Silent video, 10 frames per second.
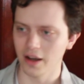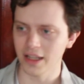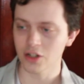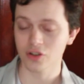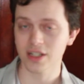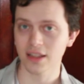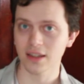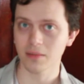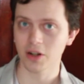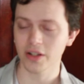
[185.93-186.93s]
Interesting
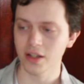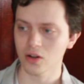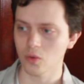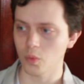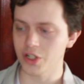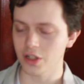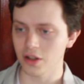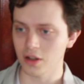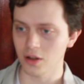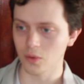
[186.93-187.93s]
thing about here,
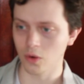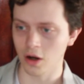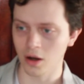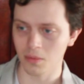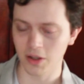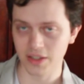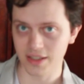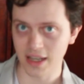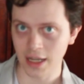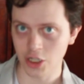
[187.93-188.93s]
about
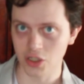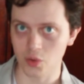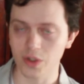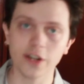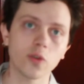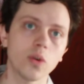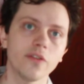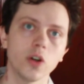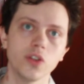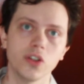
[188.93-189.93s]
these actions, whichever one
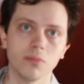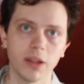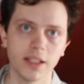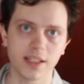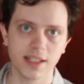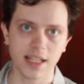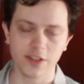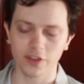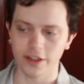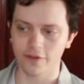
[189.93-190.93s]
of those you complete
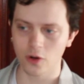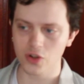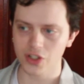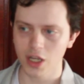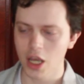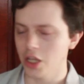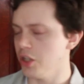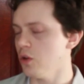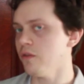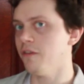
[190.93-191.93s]
successfully first, you
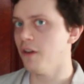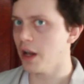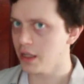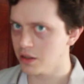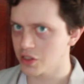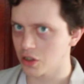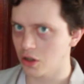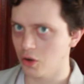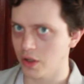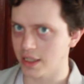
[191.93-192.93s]
don't find the Star
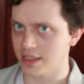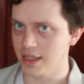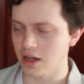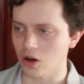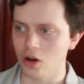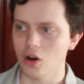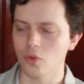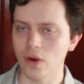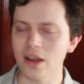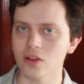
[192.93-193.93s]
Codex there.
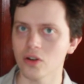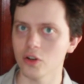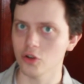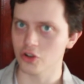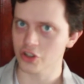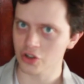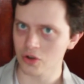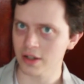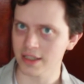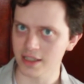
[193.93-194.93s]
Rather, you're
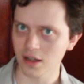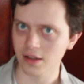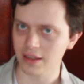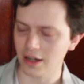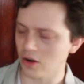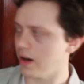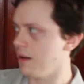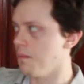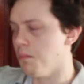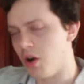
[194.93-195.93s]
certain it's not there and
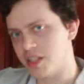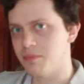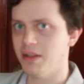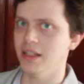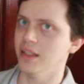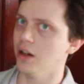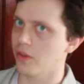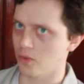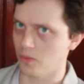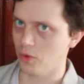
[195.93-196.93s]
it must be in the
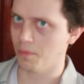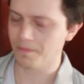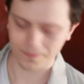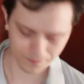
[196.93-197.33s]
other room.